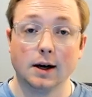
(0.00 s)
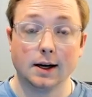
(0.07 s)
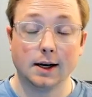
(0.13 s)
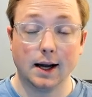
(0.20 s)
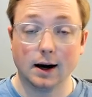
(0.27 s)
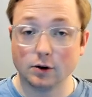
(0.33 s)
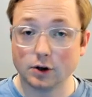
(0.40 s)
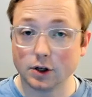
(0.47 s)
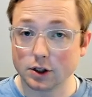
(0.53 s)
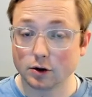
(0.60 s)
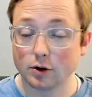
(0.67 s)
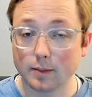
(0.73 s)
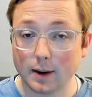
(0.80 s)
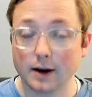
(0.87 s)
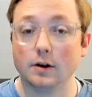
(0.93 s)
Now, just a
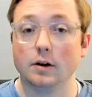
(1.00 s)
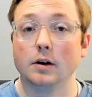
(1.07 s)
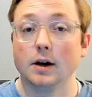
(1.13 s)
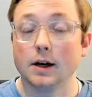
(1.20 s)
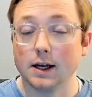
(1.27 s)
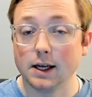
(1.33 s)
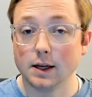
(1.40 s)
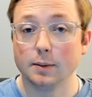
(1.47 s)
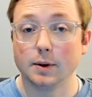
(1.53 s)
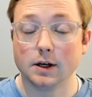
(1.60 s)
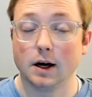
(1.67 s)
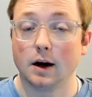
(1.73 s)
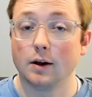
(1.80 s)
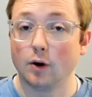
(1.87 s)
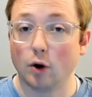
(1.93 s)
reminder
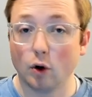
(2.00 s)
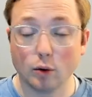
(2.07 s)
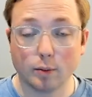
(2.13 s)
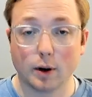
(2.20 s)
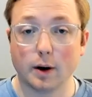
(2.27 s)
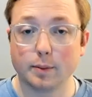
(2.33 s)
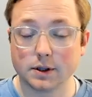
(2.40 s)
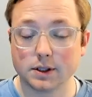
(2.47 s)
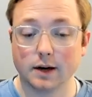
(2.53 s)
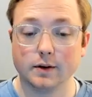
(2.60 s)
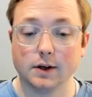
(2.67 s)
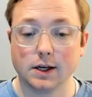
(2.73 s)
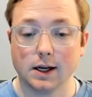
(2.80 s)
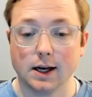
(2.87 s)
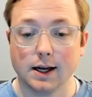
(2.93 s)
EBITDA, the whole purpose of
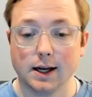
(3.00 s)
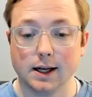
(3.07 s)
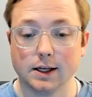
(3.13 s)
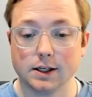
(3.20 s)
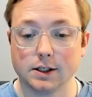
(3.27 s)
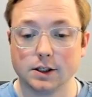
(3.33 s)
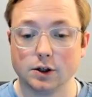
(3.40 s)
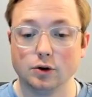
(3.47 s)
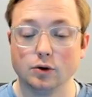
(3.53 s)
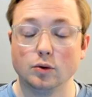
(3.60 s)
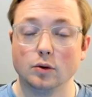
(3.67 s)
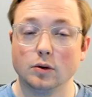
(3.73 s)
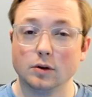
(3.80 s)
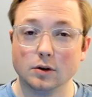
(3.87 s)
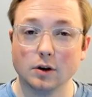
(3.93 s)
it is to
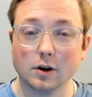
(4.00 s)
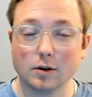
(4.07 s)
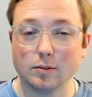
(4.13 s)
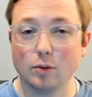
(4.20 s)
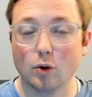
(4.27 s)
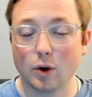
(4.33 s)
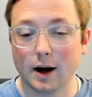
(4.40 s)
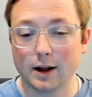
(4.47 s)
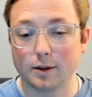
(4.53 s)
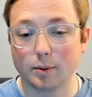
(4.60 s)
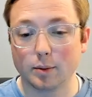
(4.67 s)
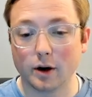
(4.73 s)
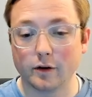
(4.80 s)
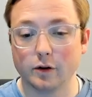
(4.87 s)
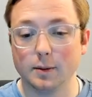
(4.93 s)
look more at the
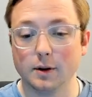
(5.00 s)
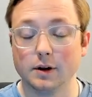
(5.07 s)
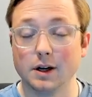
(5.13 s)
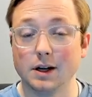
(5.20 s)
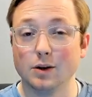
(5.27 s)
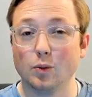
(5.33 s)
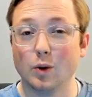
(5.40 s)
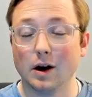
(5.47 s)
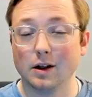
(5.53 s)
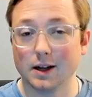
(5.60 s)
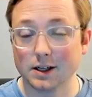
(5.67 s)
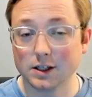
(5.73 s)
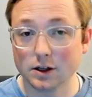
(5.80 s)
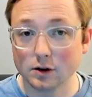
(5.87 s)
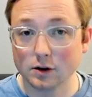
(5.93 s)
profitability while
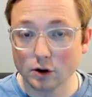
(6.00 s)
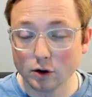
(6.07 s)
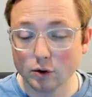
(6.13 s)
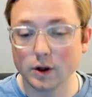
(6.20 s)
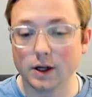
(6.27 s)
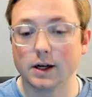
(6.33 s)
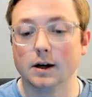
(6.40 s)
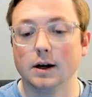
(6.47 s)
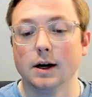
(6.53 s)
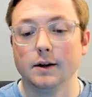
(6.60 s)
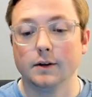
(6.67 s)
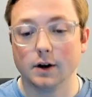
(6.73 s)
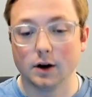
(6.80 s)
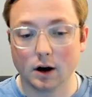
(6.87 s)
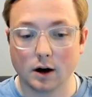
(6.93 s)
excluding
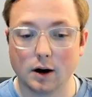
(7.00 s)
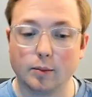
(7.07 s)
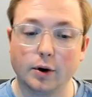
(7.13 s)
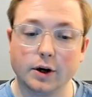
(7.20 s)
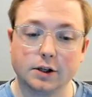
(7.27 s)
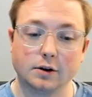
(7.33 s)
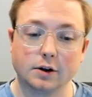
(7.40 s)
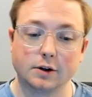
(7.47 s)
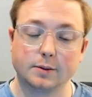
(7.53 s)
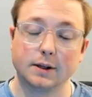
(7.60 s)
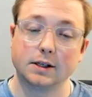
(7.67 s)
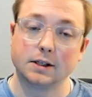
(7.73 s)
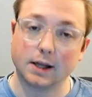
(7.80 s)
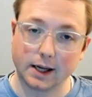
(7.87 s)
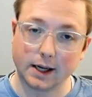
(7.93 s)
the non operational
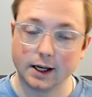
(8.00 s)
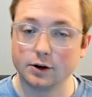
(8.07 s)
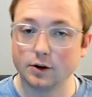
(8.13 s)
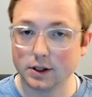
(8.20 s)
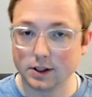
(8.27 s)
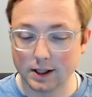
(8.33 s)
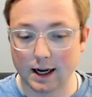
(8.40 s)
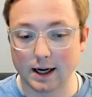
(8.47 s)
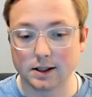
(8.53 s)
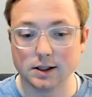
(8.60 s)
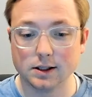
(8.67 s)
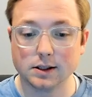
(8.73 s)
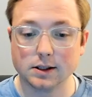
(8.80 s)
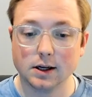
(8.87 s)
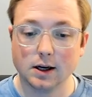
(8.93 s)
expenses like interest,
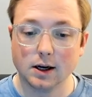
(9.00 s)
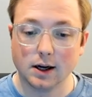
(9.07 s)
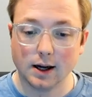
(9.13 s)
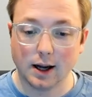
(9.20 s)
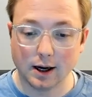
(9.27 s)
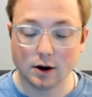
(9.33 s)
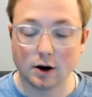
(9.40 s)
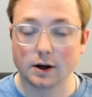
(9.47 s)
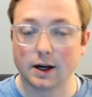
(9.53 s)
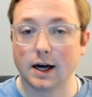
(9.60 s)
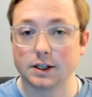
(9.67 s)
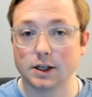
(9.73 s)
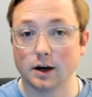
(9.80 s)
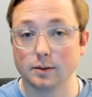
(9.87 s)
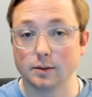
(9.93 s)
taxes, and non
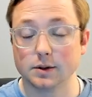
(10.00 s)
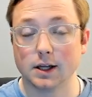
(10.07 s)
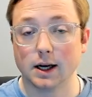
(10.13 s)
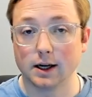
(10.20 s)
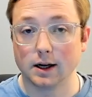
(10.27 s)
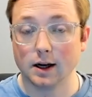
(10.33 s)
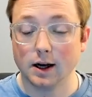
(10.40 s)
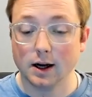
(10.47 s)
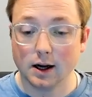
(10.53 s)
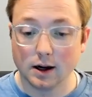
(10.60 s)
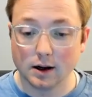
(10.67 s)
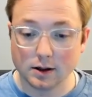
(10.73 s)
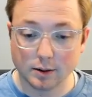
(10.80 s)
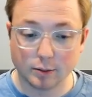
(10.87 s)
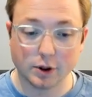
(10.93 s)
cash items like
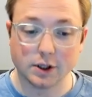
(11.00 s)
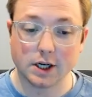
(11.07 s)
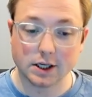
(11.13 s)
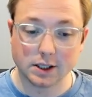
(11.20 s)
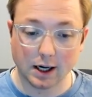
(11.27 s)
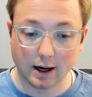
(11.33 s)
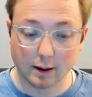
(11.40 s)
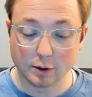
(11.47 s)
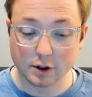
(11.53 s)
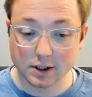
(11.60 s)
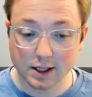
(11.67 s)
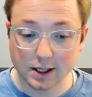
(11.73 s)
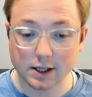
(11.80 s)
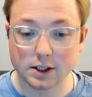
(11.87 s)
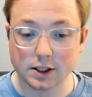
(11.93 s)
depreciation and
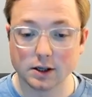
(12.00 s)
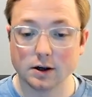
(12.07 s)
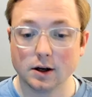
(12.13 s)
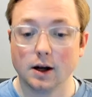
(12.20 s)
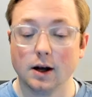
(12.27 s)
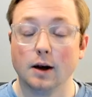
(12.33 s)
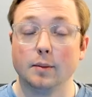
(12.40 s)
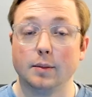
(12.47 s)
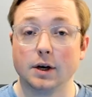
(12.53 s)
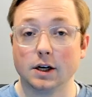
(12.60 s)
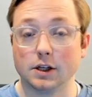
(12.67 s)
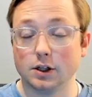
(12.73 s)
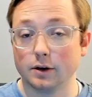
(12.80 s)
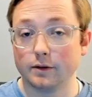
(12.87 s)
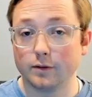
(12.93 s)
amortization
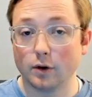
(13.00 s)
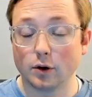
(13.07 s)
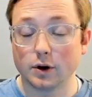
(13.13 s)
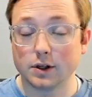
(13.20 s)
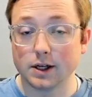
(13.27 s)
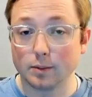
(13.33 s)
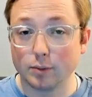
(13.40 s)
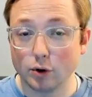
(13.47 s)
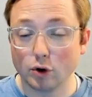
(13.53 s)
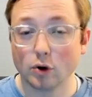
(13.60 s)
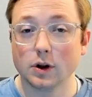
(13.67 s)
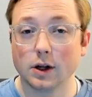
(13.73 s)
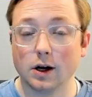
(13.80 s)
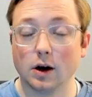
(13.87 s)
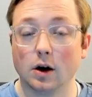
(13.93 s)
because you're focusing
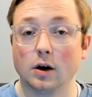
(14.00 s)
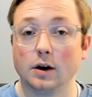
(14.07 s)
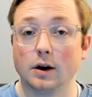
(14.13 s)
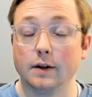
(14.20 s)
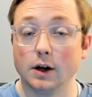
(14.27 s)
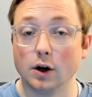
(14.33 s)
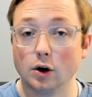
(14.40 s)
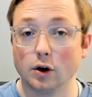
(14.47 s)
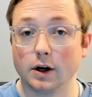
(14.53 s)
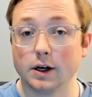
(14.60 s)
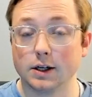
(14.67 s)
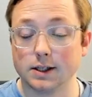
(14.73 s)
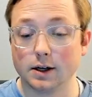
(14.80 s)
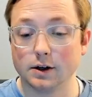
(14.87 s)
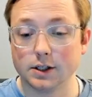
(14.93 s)
purely on the
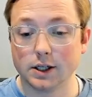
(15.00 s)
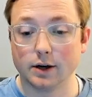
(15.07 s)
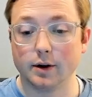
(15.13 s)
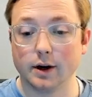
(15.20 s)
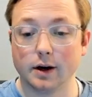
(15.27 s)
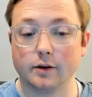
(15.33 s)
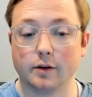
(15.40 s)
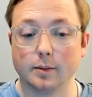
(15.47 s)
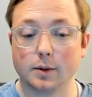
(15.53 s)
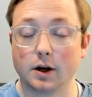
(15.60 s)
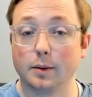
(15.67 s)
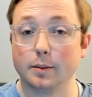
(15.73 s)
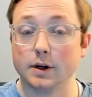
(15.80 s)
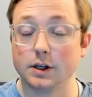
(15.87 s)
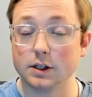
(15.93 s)
earnings that are generated from the
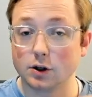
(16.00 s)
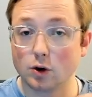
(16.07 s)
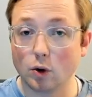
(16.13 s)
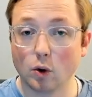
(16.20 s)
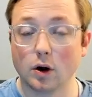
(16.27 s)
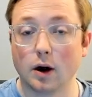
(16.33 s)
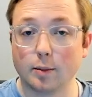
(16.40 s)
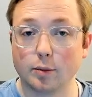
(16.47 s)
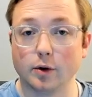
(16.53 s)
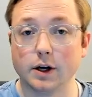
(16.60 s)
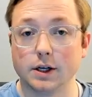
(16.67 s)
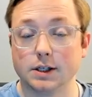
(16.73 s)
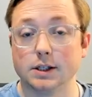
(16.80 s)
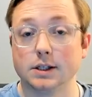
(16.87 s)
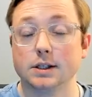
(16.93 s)
company's core
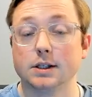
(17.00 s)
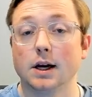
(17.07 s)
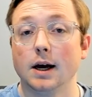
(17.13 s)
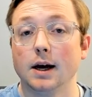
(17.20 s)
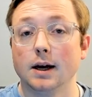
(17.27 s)
operations.